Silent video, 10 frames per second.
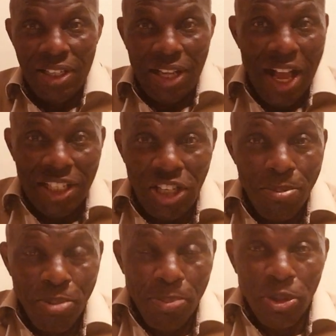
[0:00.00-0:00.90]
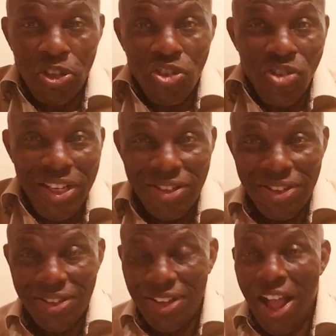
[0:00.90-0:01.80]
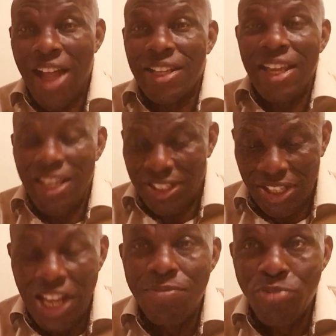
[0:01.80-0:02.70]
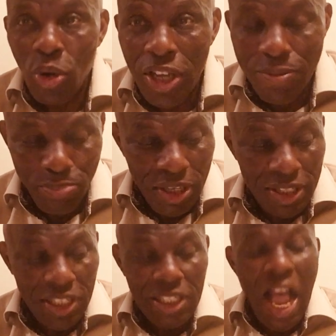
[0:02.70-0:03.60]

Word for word: because some people stress, heartaches, uh, and broken pieces.